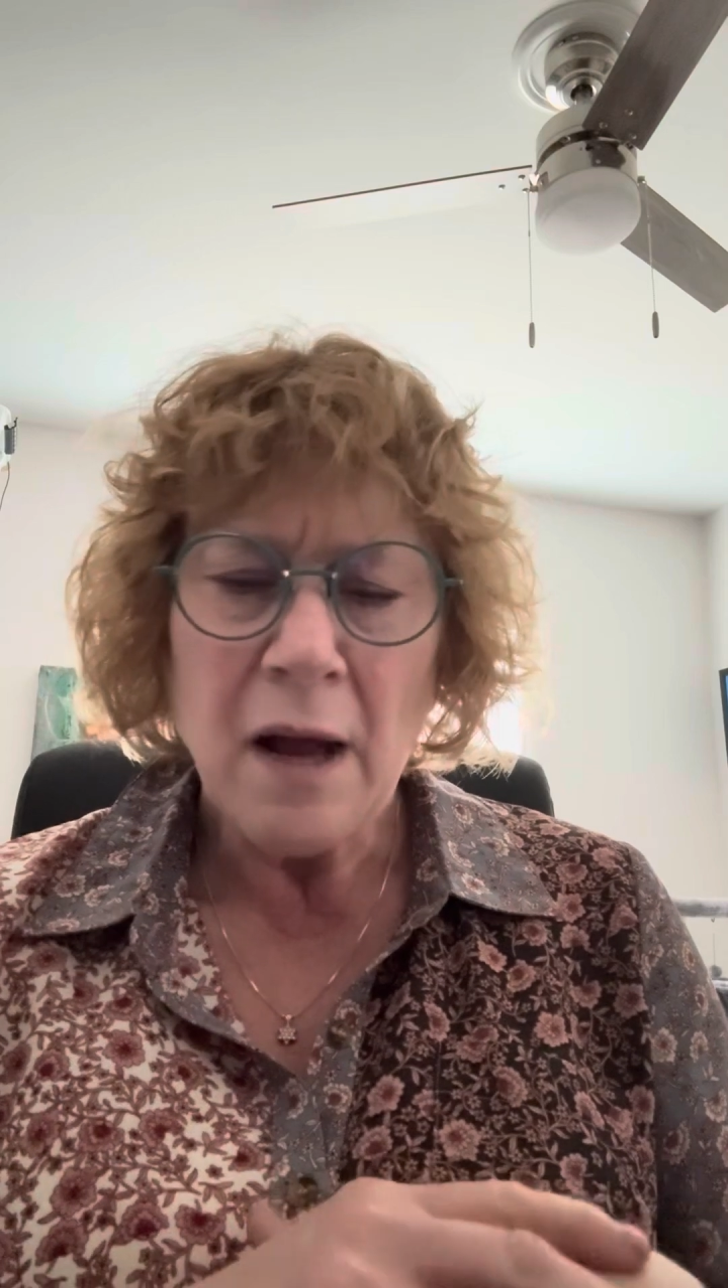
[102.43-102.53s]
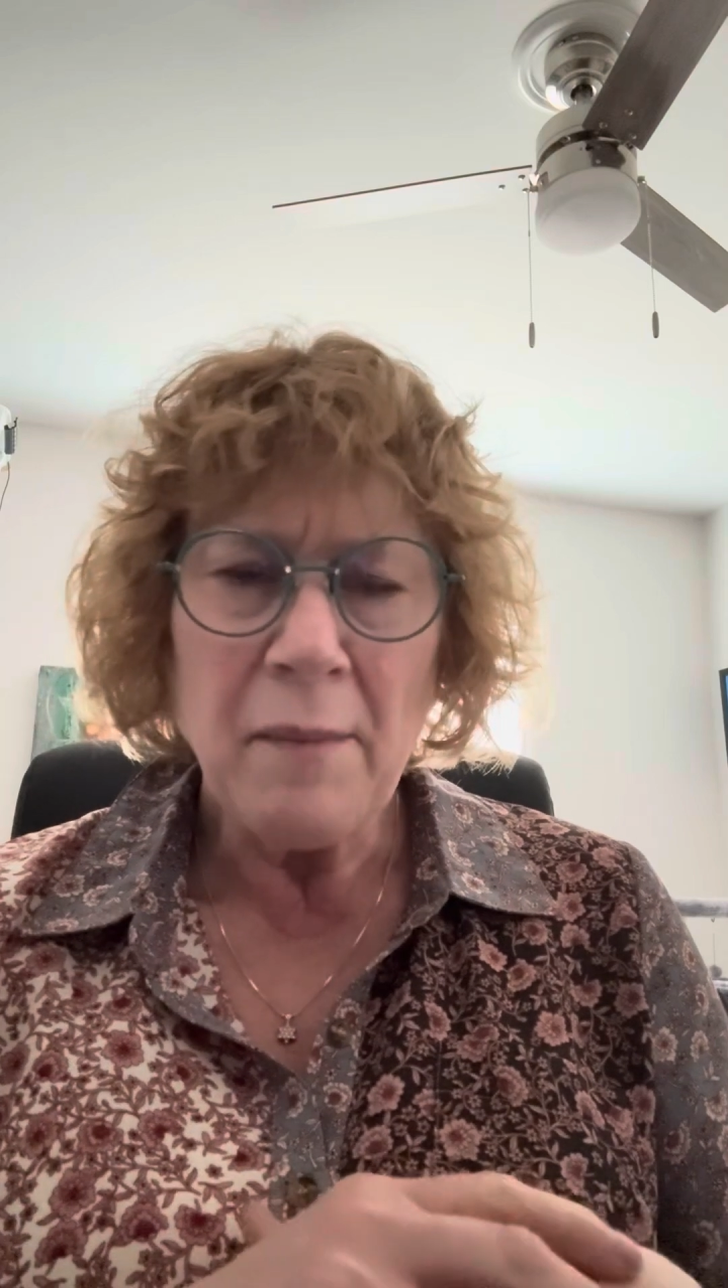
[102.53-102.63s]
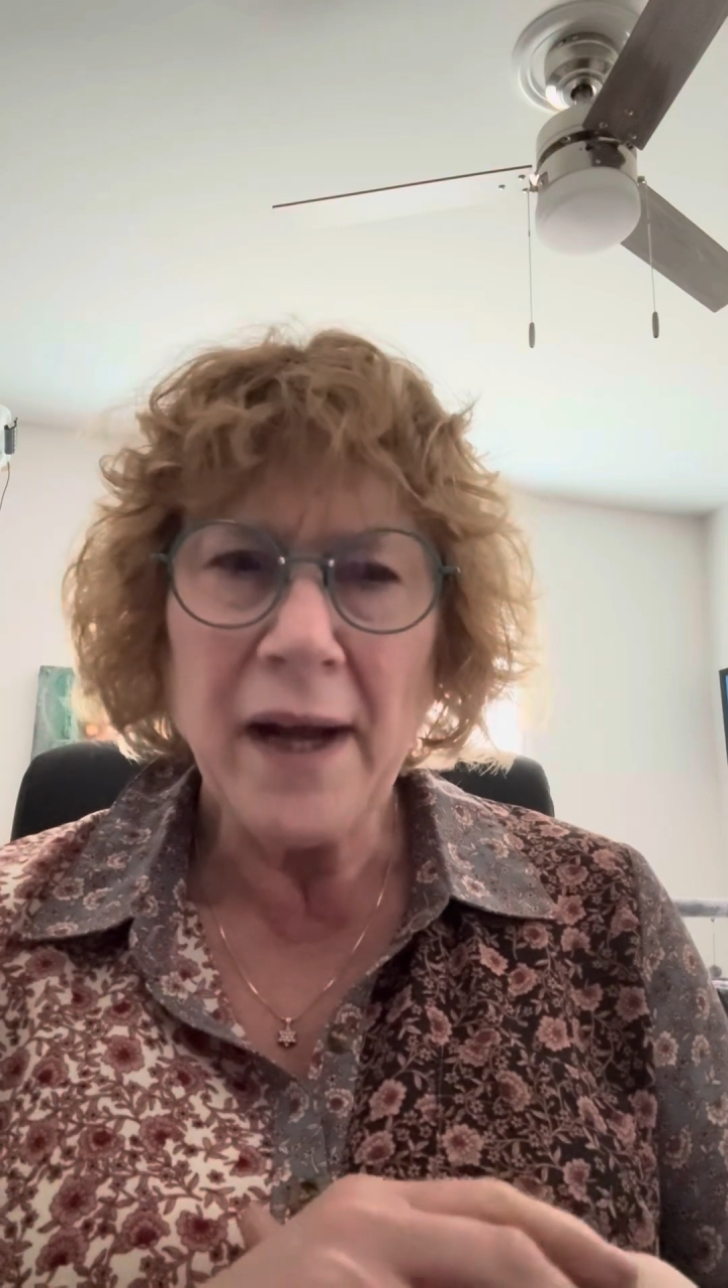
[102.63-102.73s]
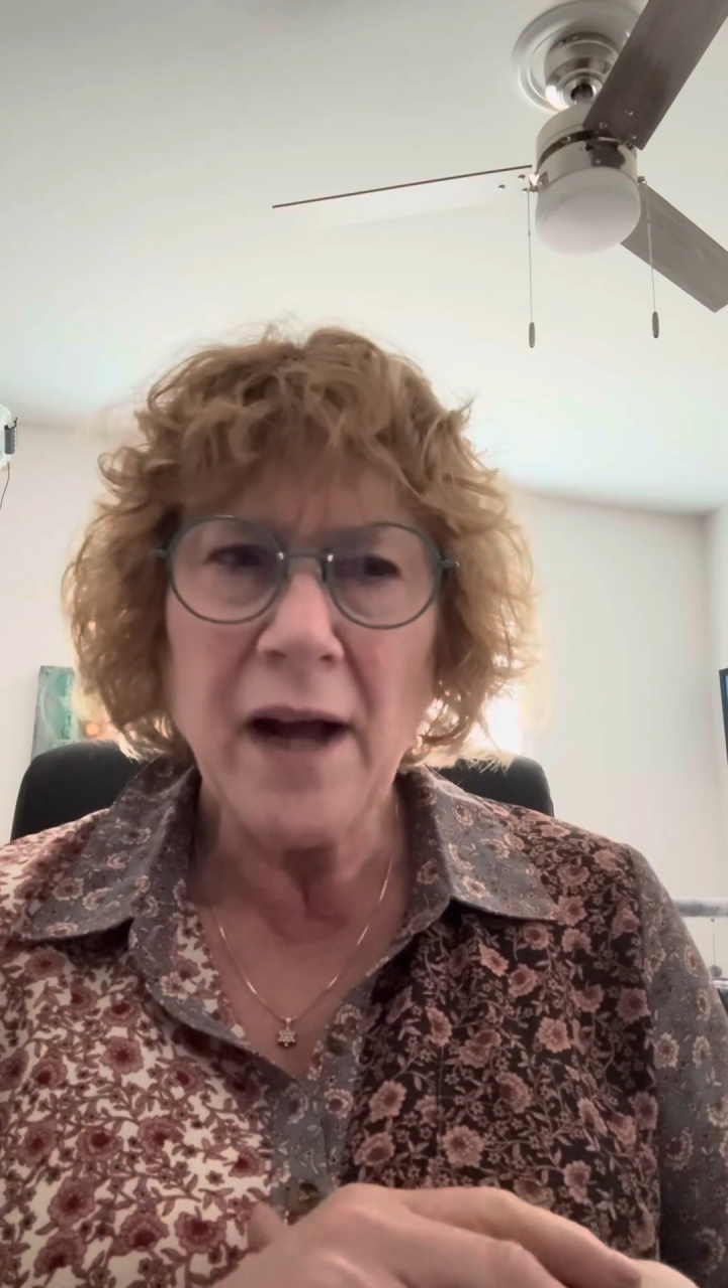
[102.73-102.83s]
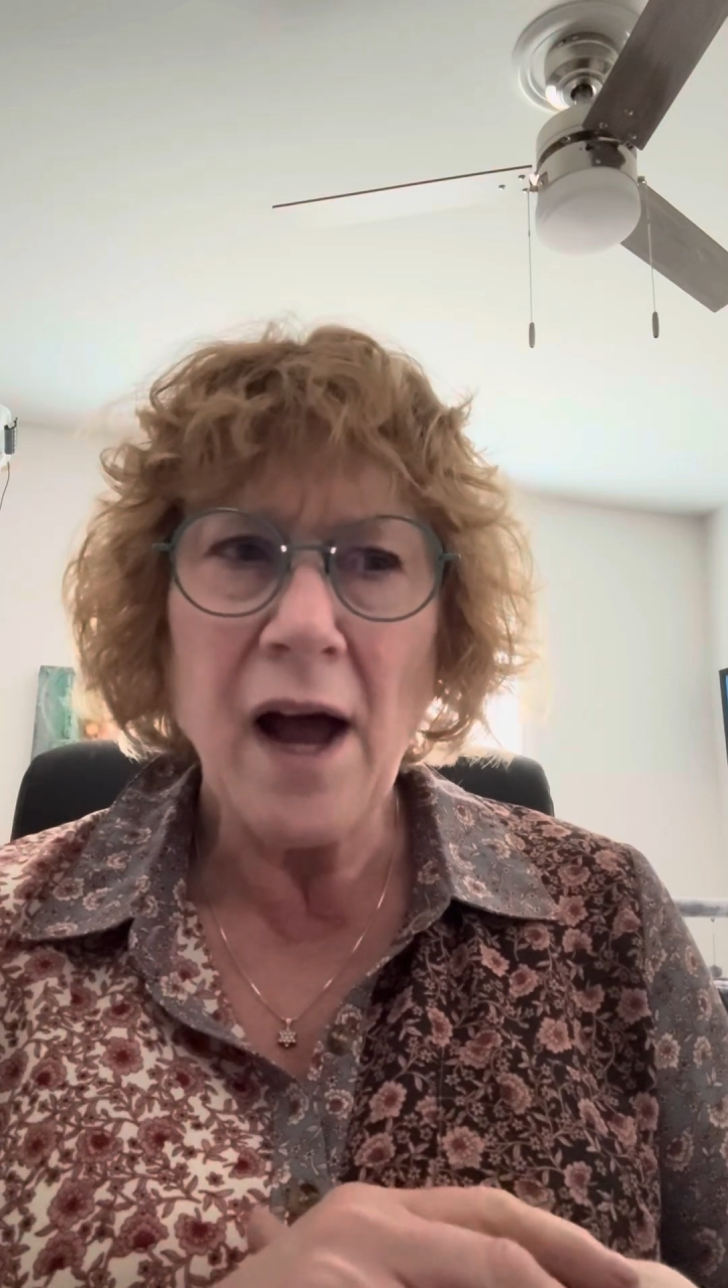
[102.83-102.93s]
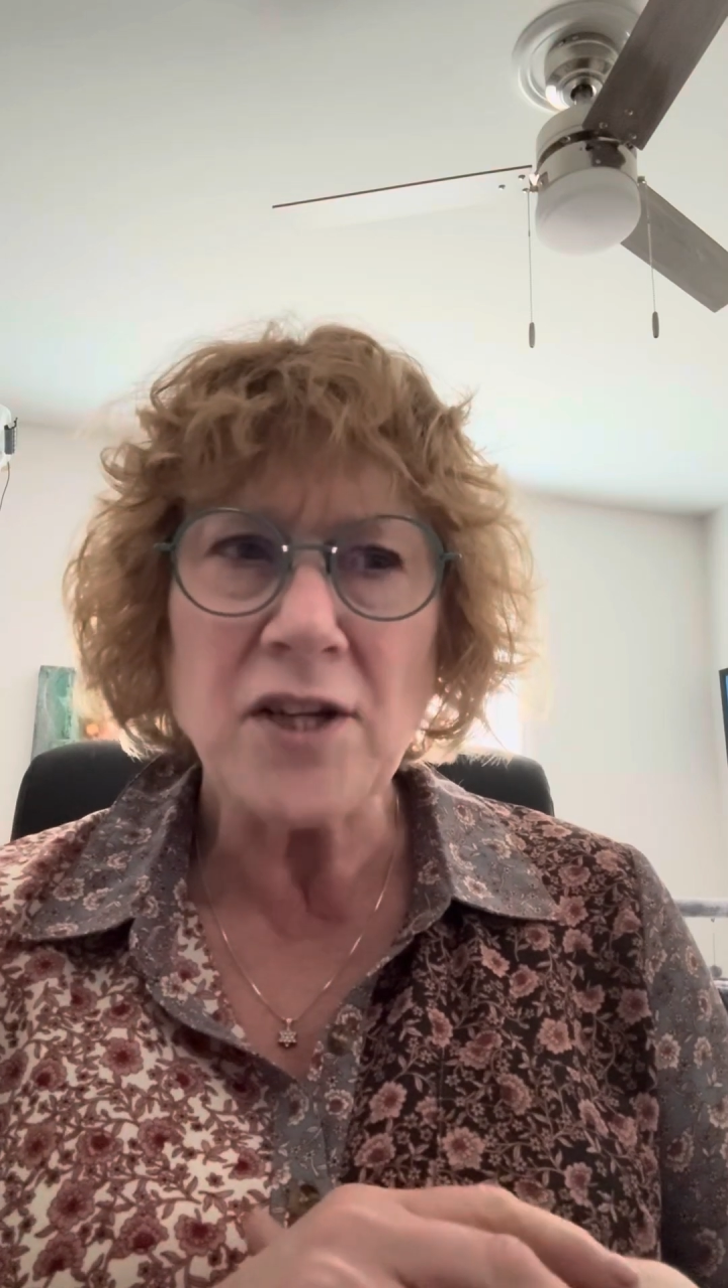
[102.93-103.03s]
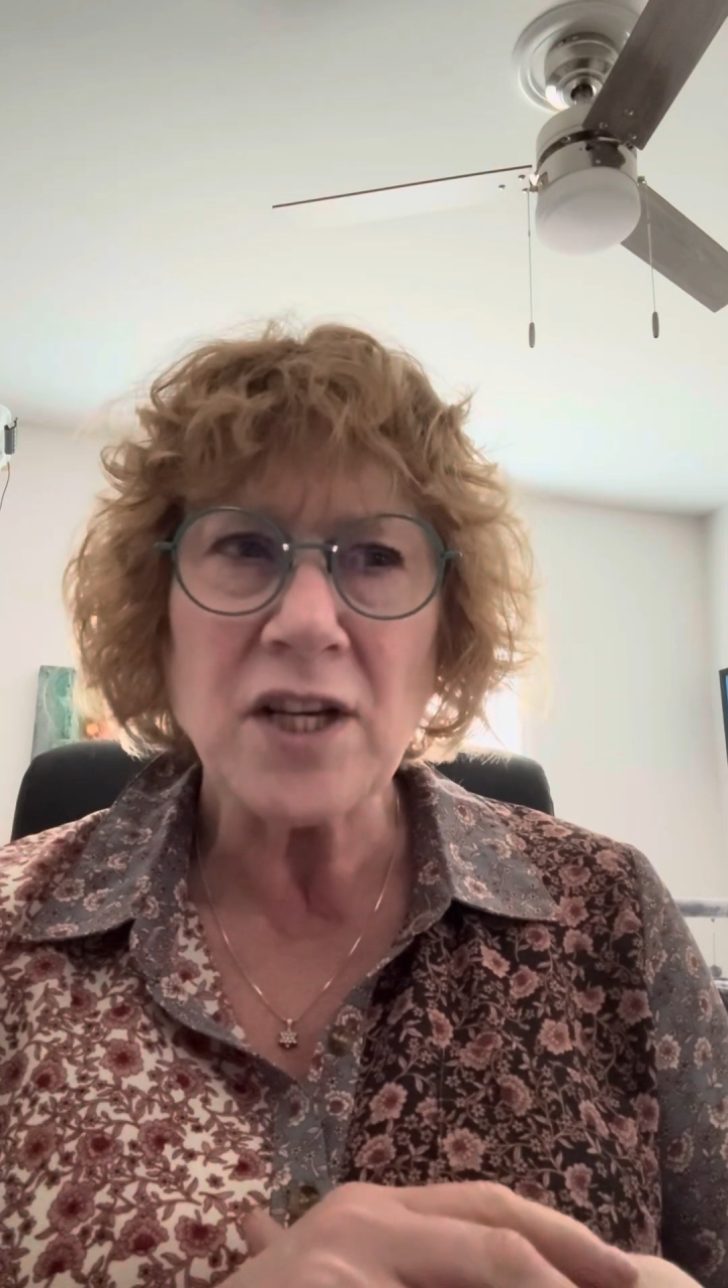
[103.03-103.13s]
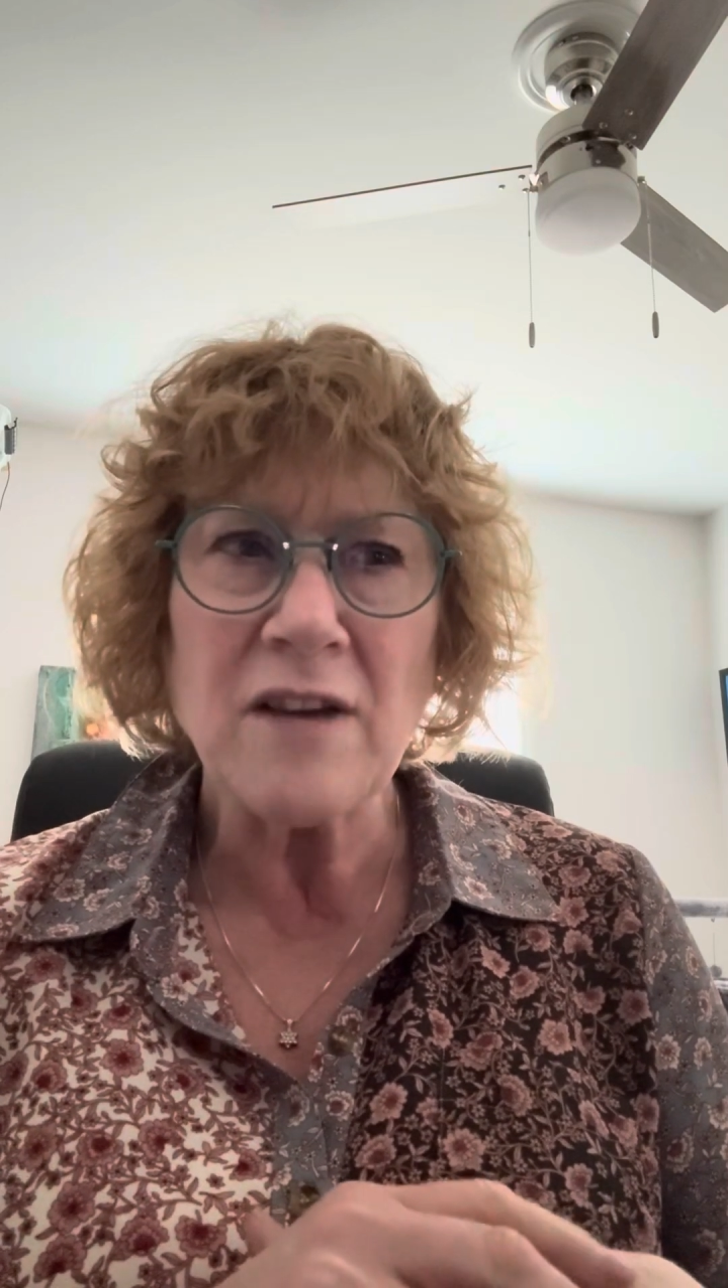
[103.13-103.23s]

my gosh,